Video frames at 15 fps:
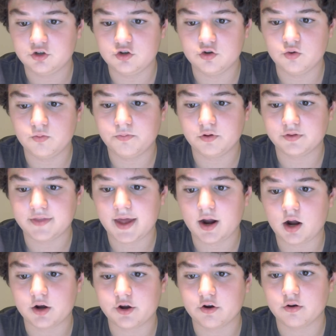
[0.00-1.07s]
to put that
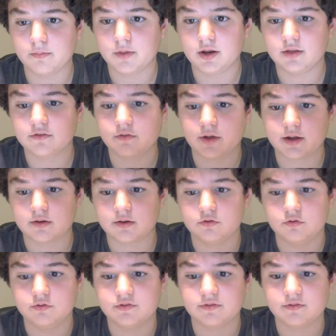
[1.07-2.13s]
on here in a minute so I can
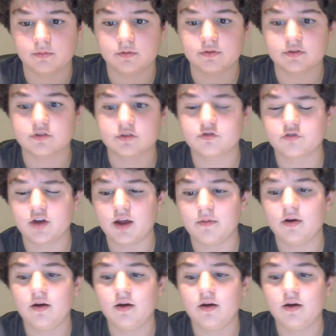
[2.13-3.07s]
do something with the stream.